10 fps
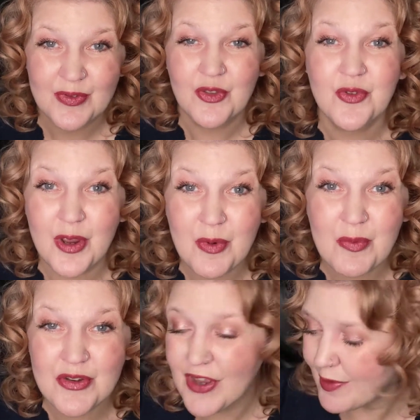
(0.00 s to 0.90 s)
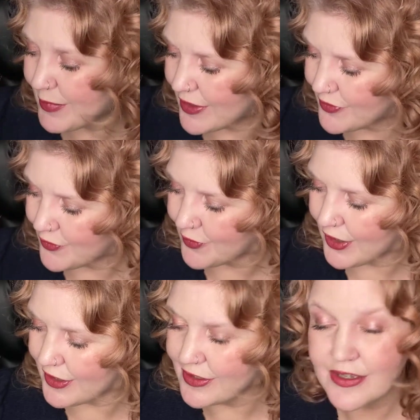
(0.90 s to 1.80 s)
Let's try one more time basses,
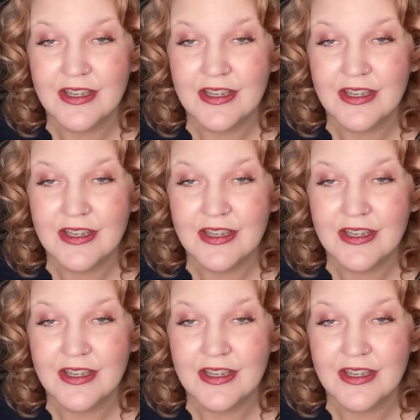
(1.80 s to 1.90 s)
okay?